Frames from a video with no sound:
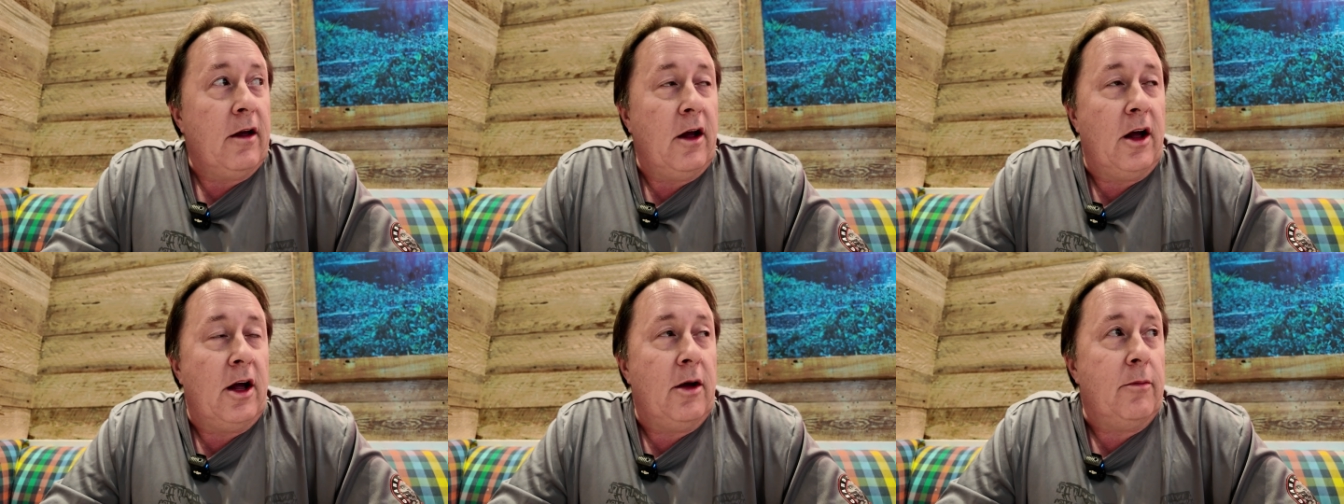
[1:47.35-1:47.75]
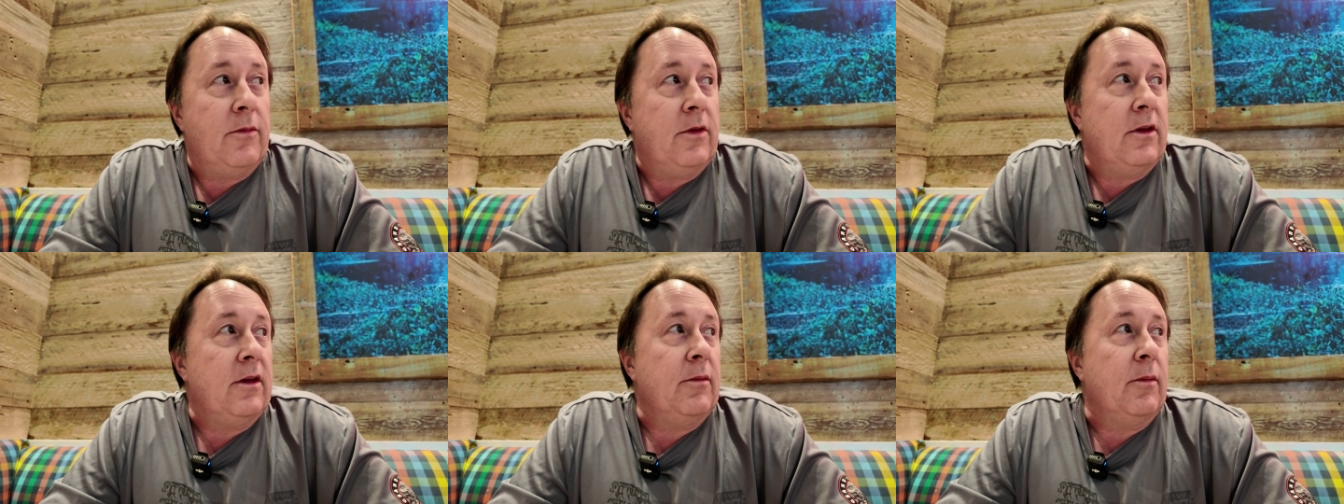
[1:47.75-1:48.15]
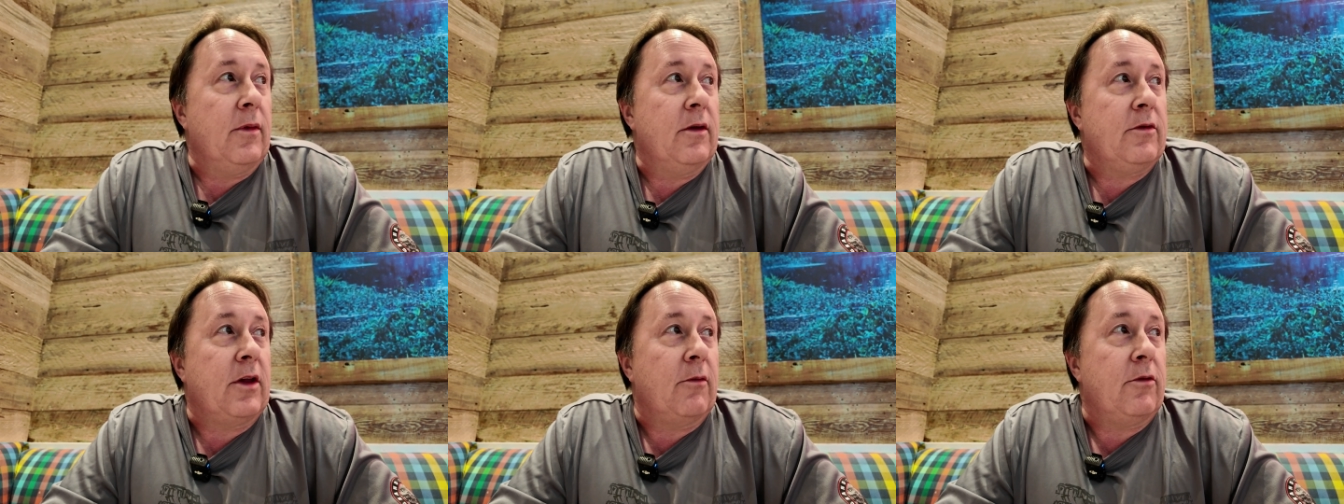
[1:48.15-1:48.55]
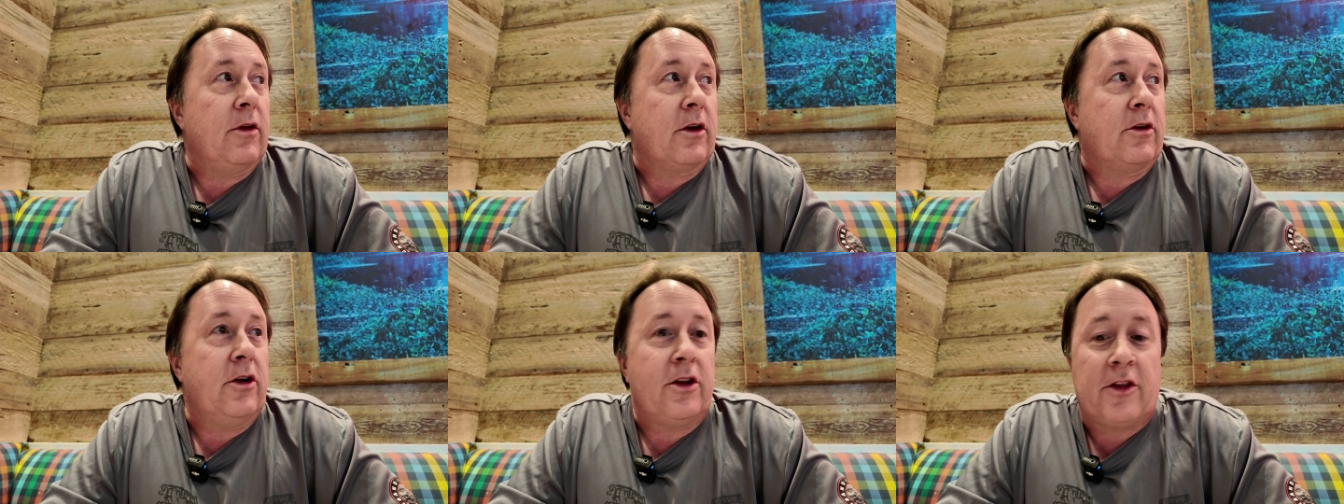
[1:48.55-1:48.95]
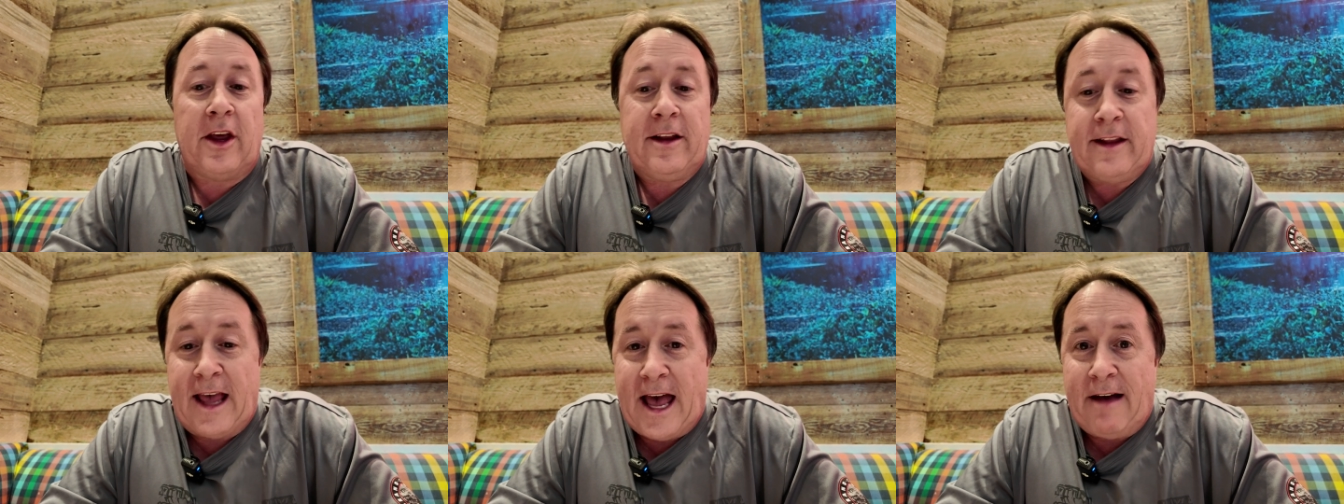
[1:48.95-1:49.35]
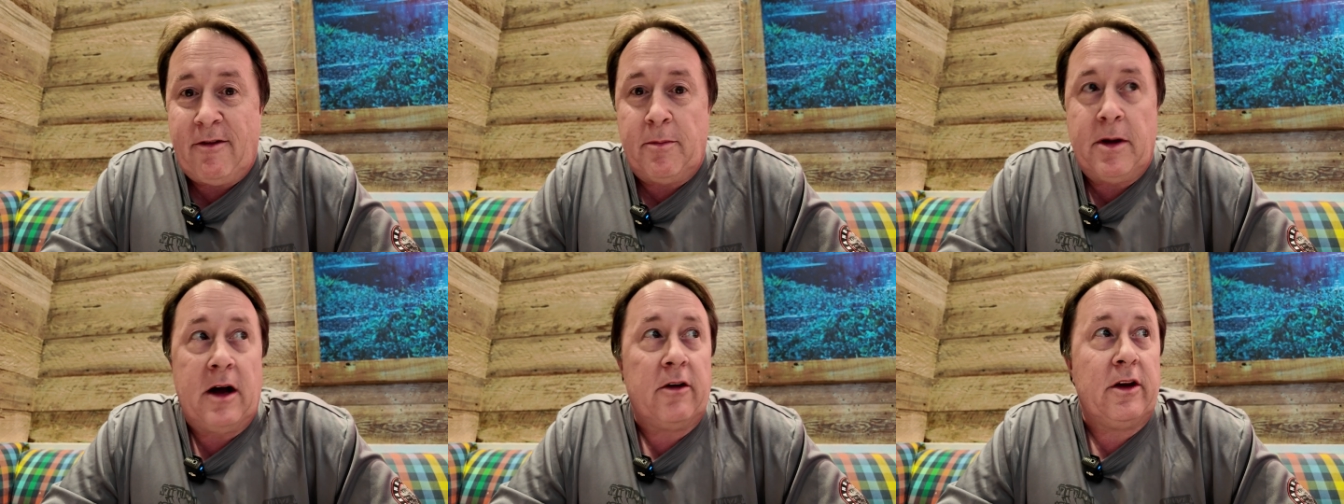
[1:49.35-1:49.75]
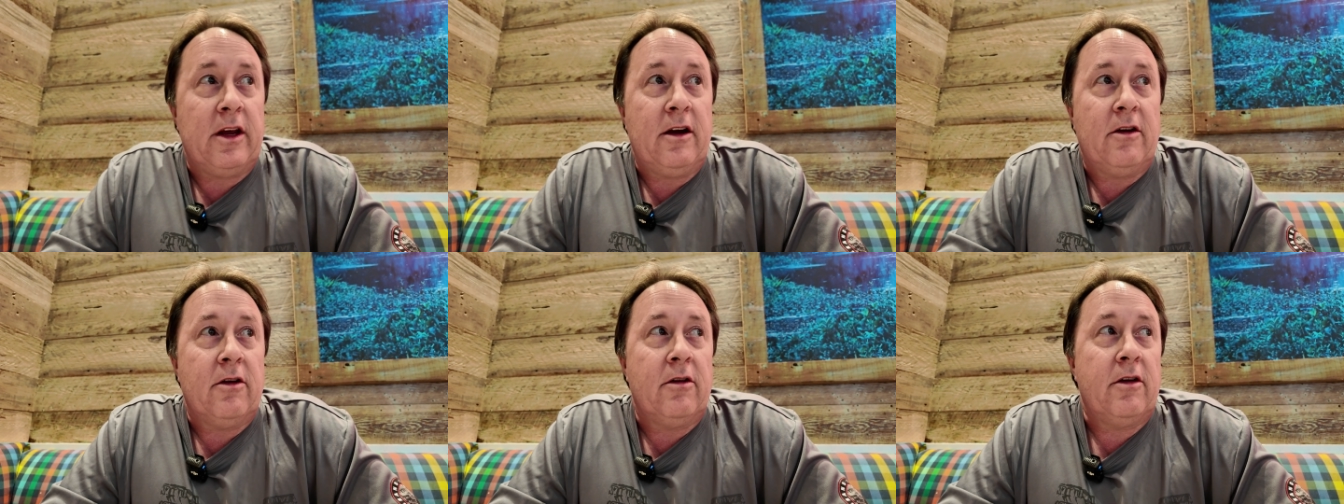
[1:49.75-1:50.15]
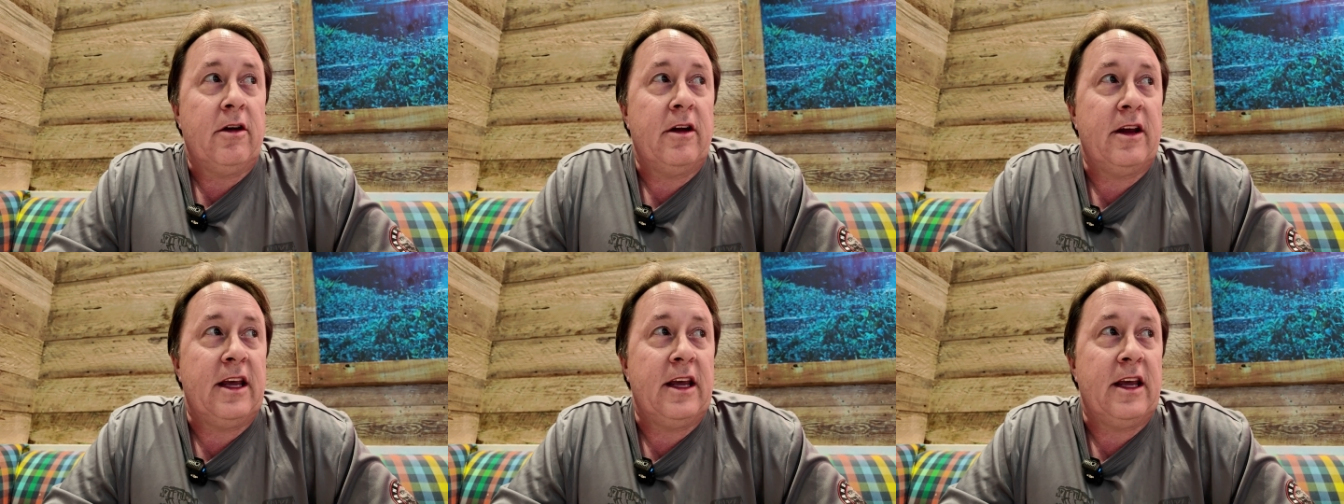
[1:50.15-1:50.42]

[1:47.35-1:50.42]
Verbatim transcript: Um, the, the, good thing they have about here,